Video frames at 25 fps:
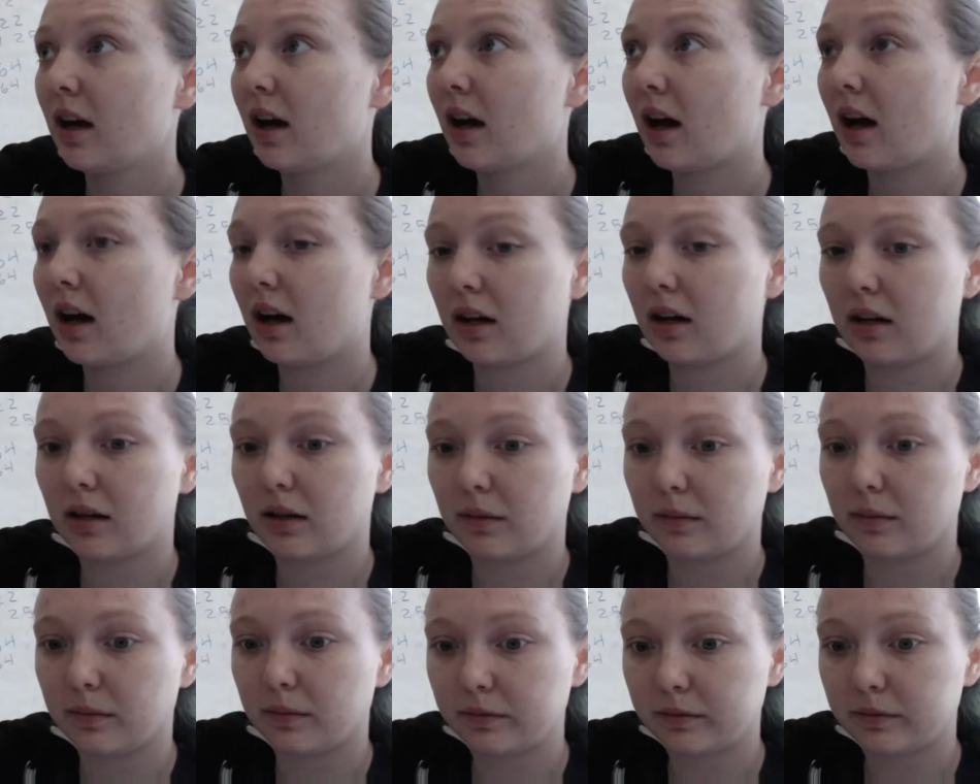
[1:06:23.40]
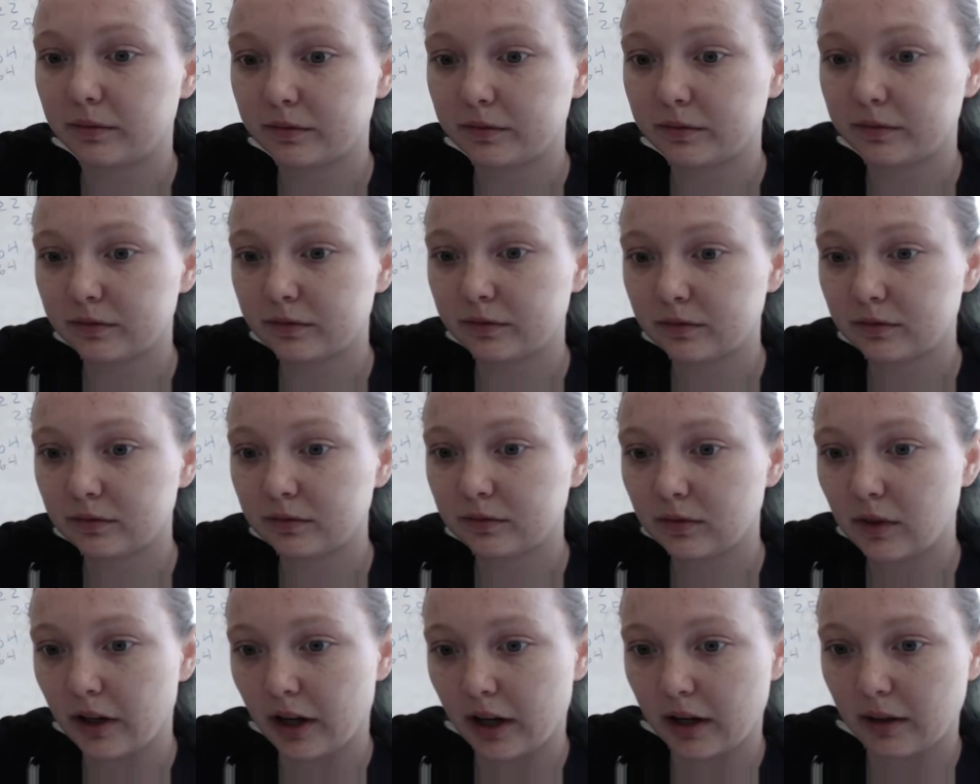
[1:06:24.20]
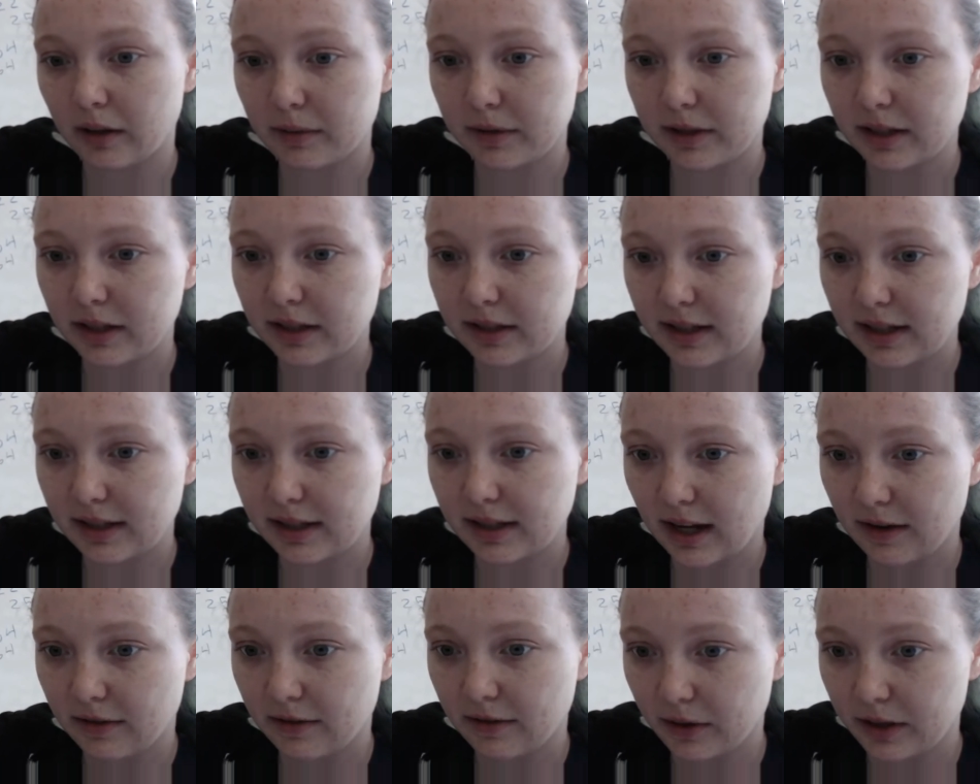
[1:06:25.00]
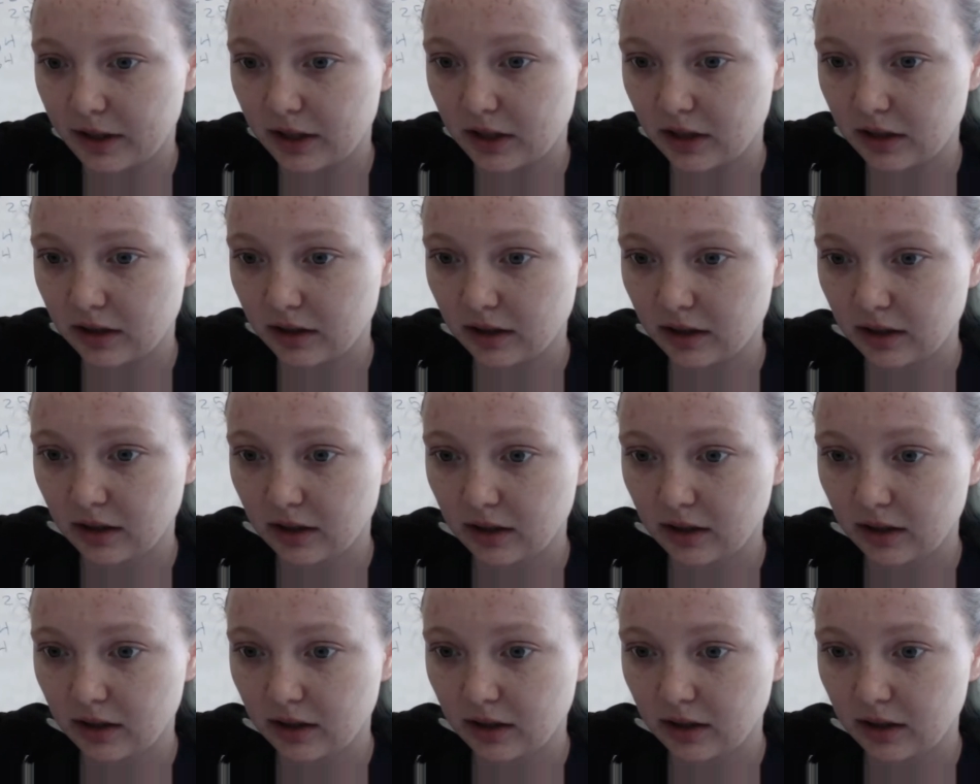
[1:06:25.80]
Okay, Priscilla says I have a question.